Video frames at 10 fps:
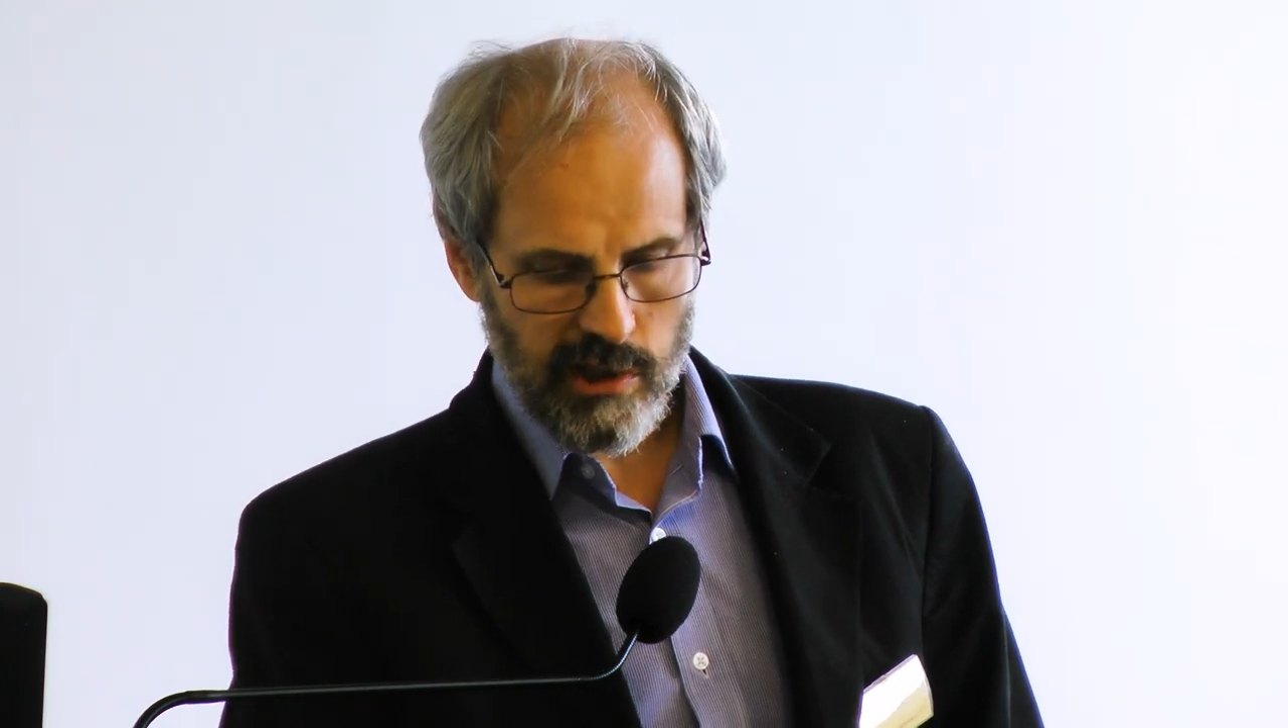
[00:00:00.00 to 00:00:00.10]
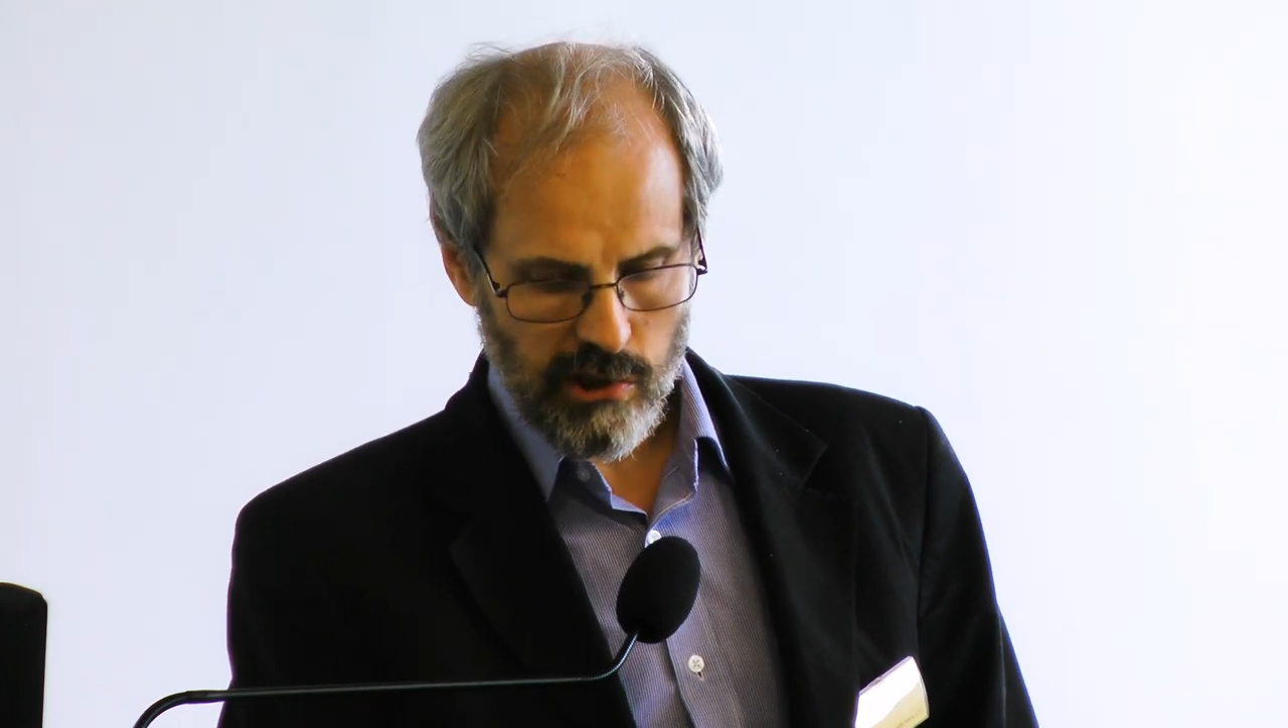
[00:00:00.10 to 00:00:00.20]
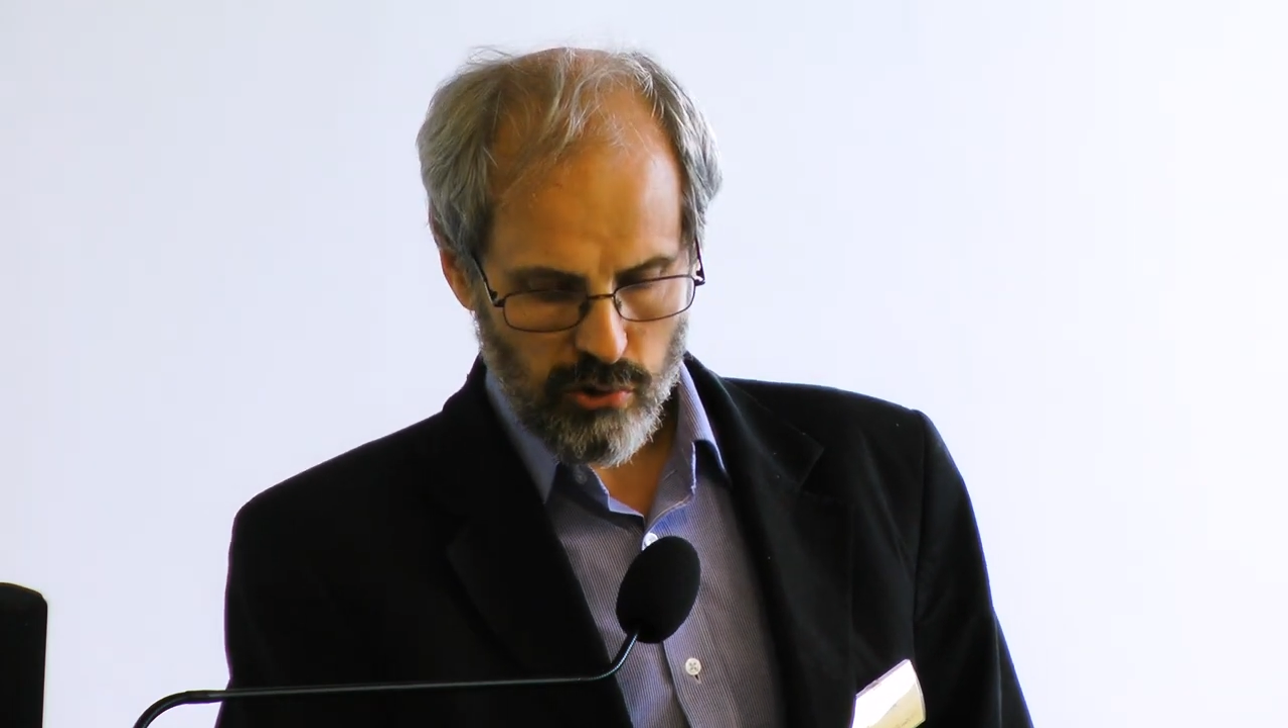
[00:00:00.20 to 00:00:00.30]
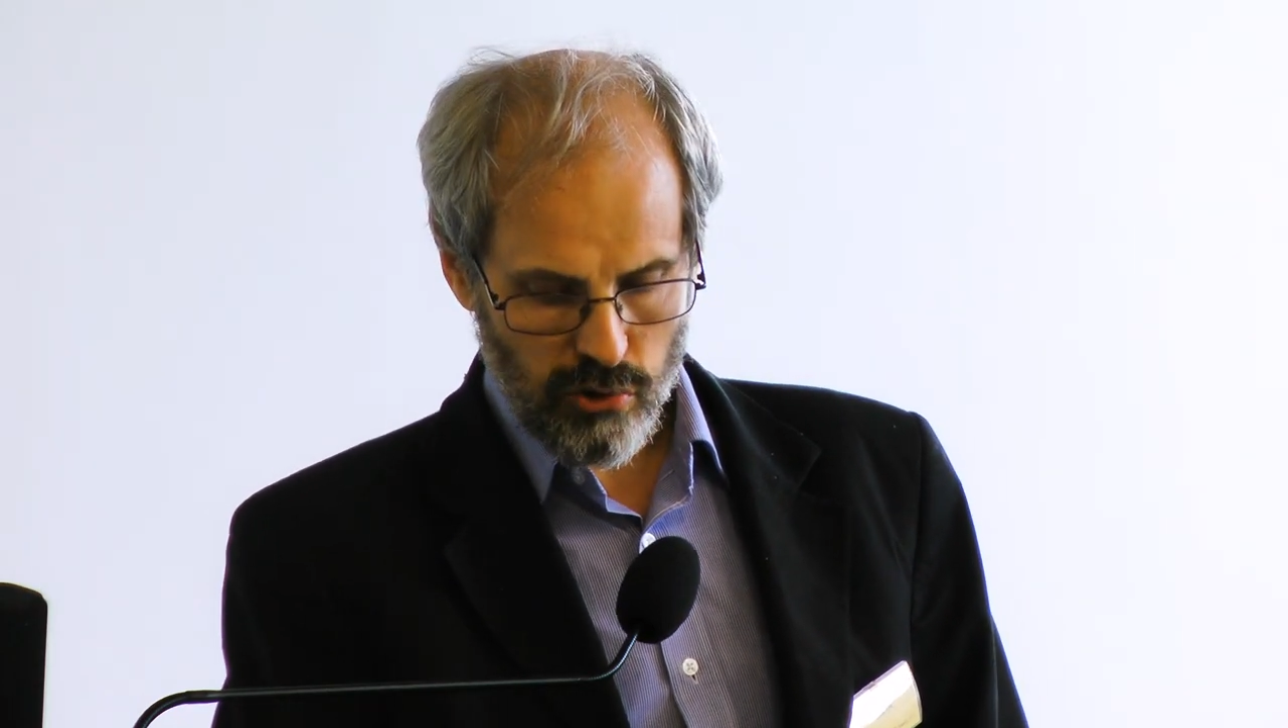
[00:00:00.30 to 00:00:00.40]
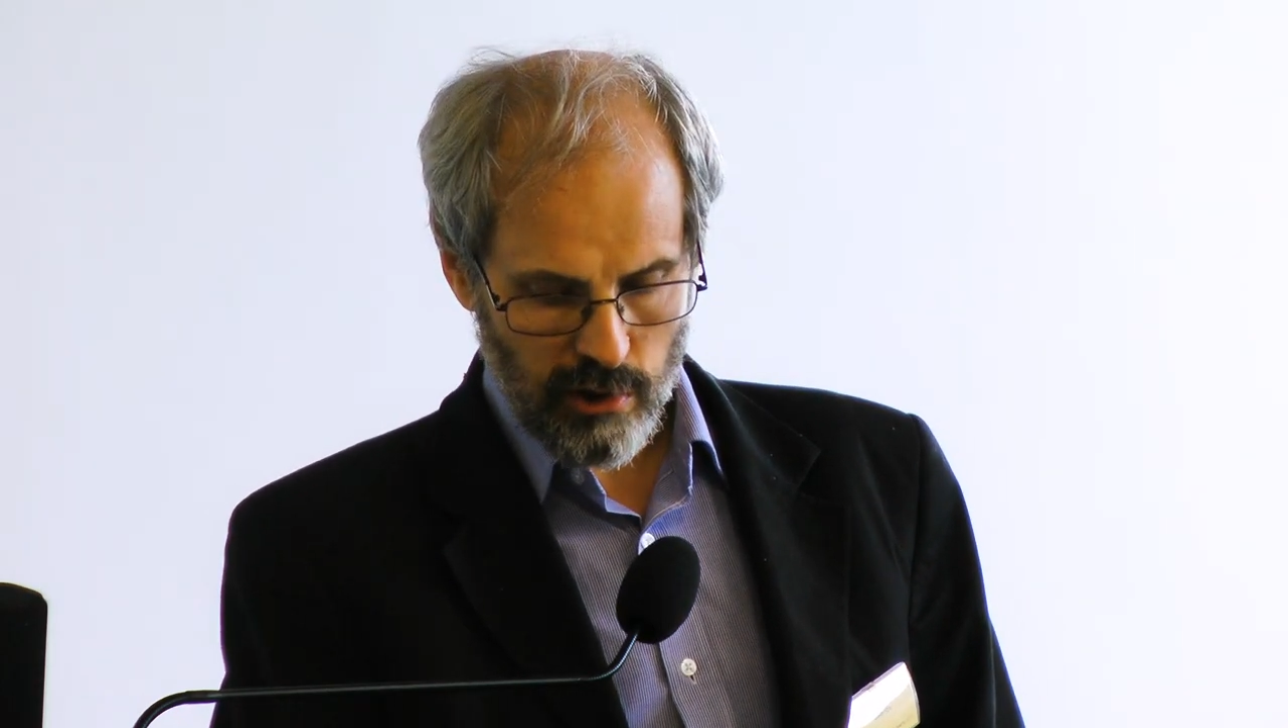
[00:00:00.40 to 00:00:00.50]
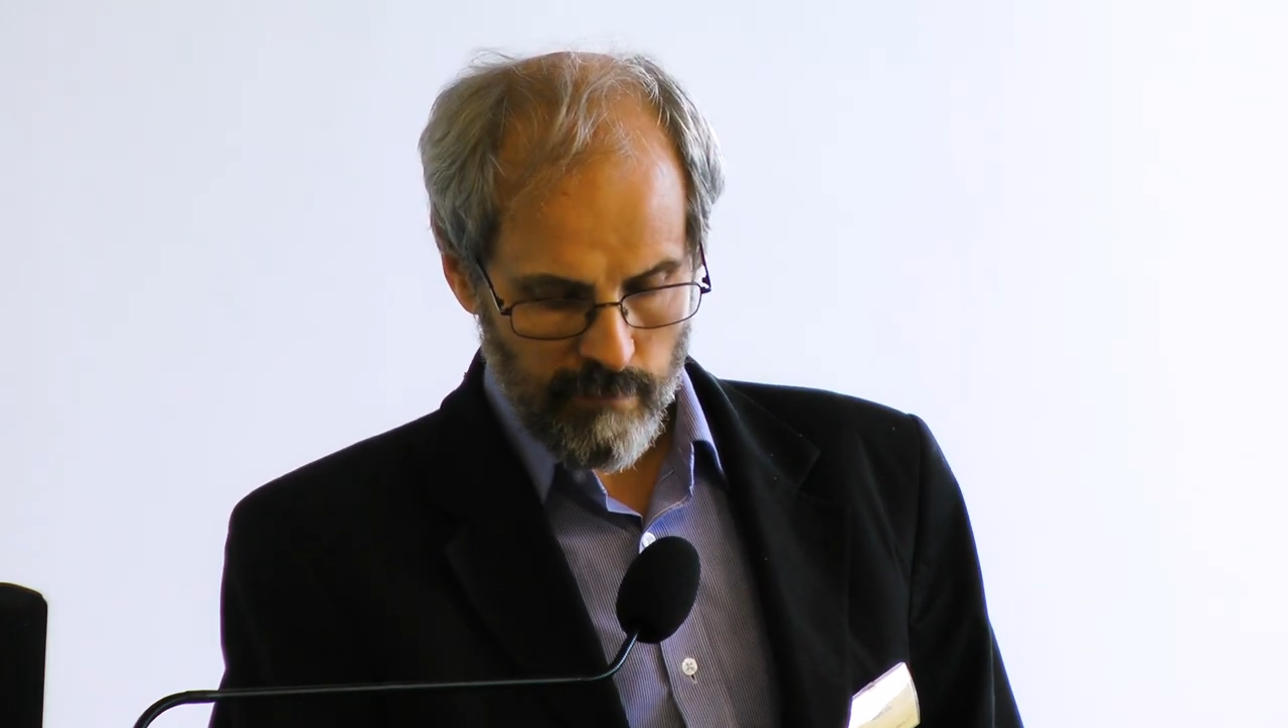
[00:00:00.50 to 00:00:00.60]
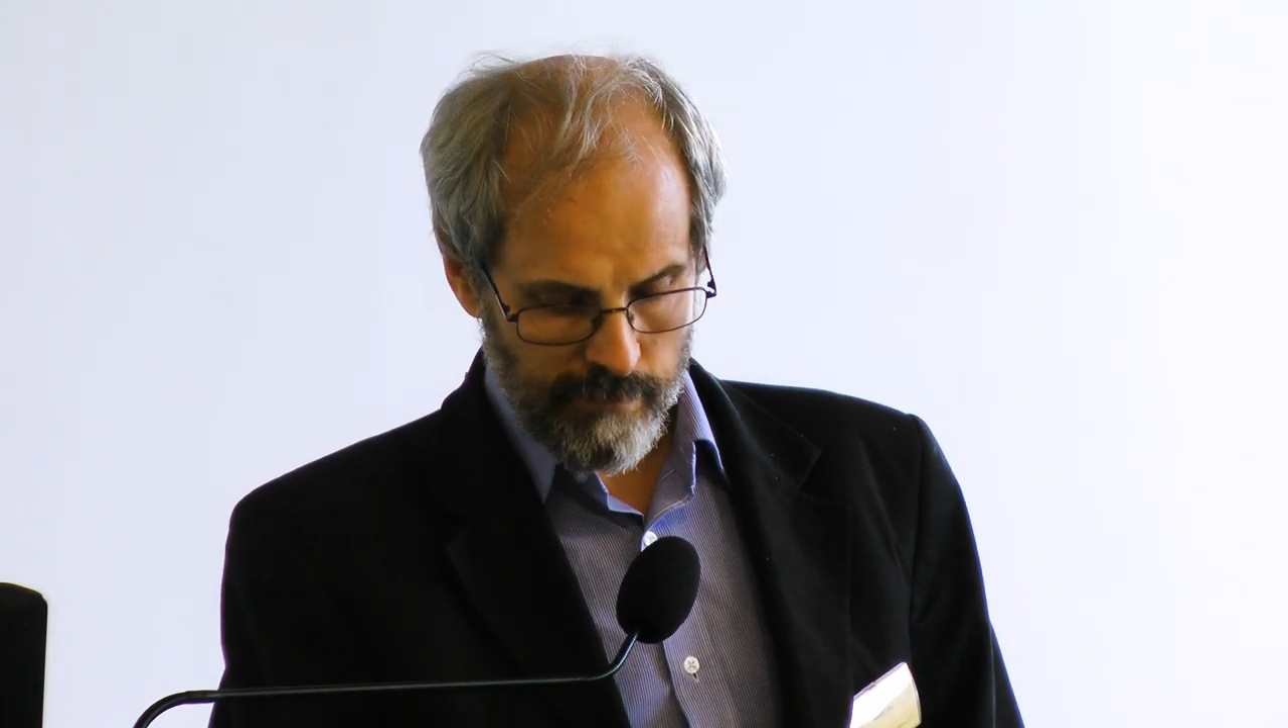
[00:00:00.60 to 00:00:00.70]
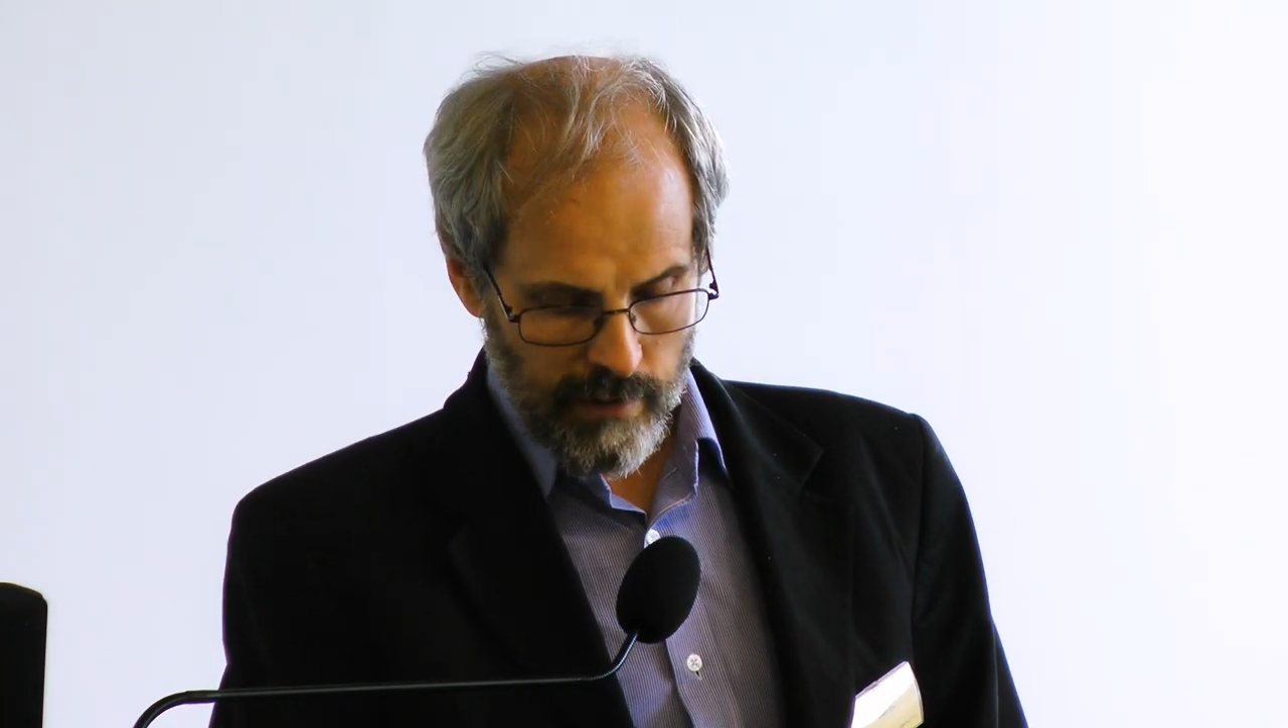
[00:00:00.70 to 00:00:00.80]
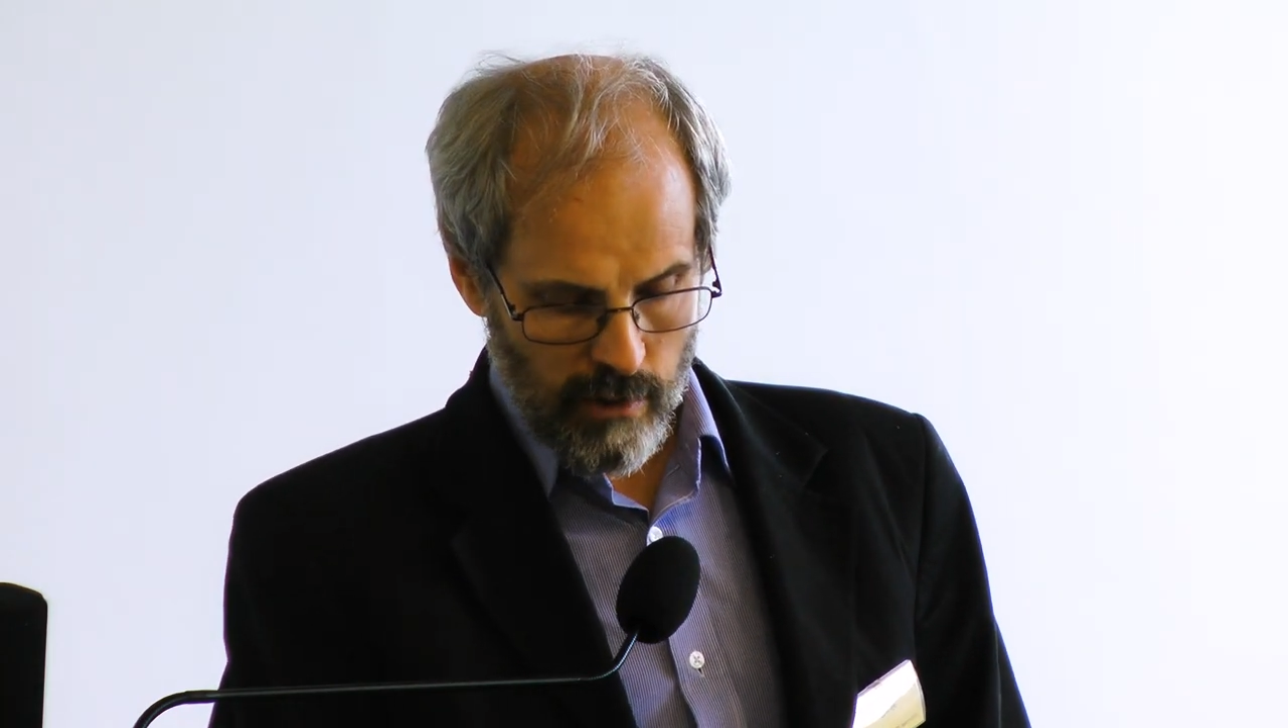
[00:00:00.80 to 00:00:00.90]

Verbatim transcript: gratitude